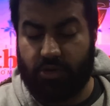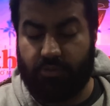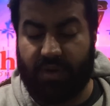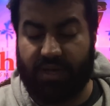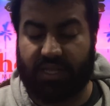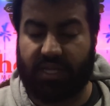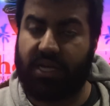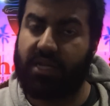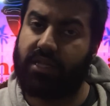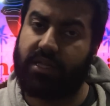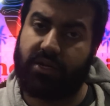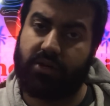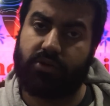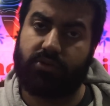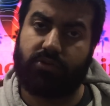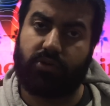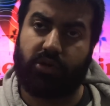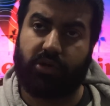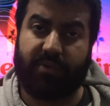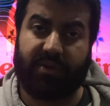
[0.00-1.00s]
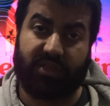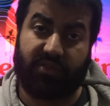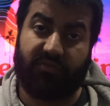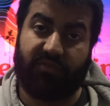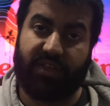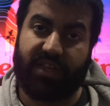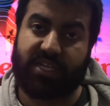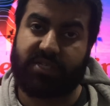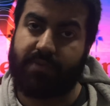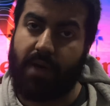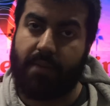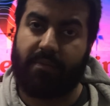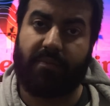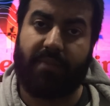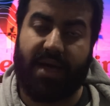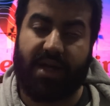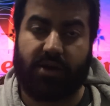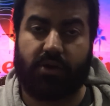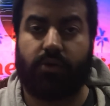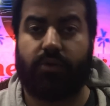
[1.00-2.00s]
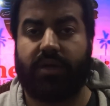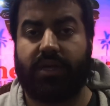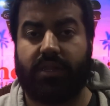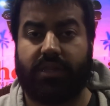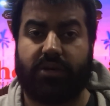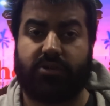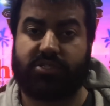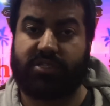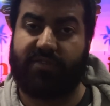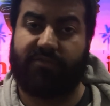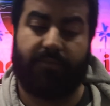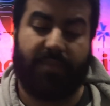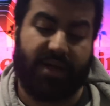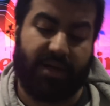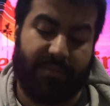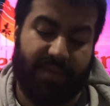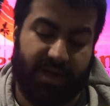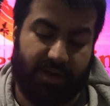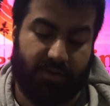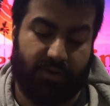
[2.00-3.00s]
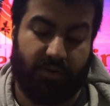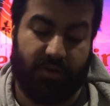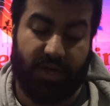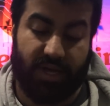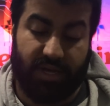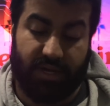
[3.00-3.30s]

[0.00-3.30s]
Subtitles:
you make the Heatleo, or you make the Phoenix, pop a back row, Heatleo, shuffle back a back row,